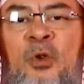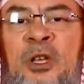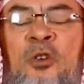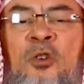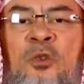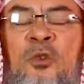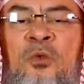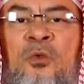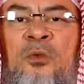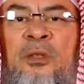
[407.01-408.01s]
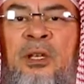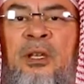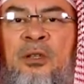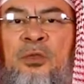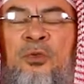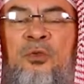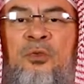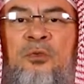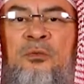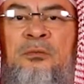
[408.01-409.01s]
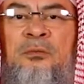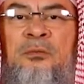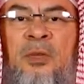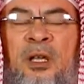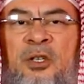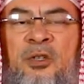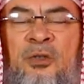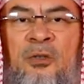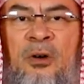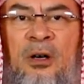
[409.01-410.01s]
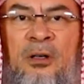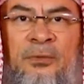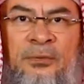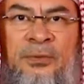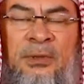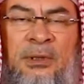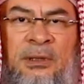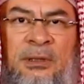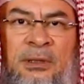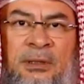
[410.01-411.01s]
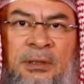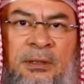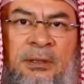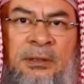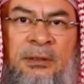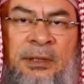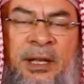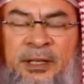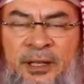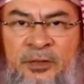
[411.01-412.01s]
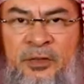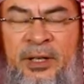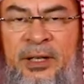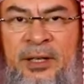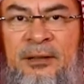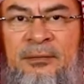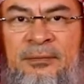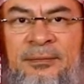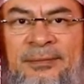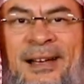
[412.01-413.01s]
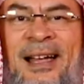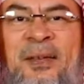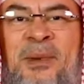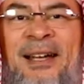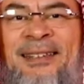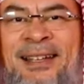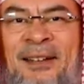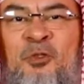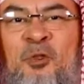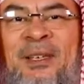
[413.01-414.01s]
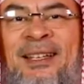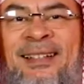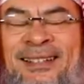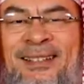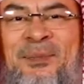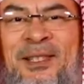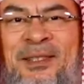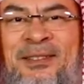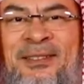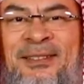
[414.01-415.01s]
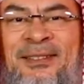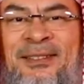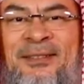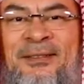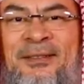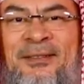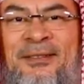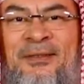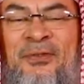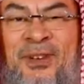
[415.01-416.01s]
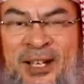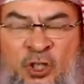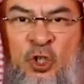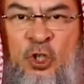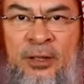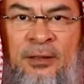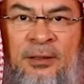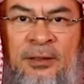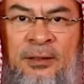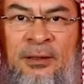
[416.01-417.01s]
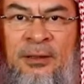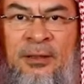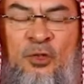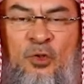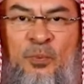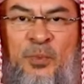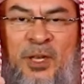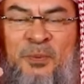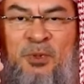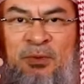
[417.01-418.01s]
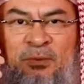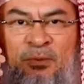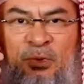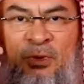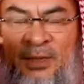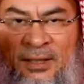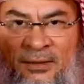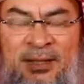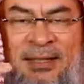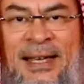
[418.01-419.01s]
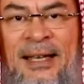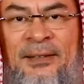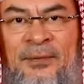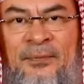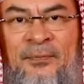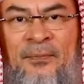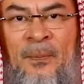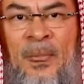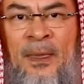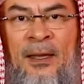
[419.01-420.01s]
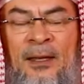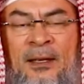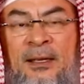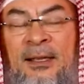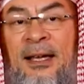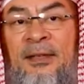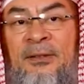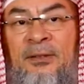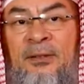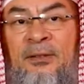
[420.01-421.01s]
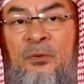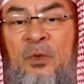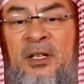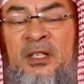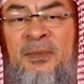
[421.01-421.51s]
we go into the issue of eating and drinking, I might have to be a little bit French, so people would understand that what is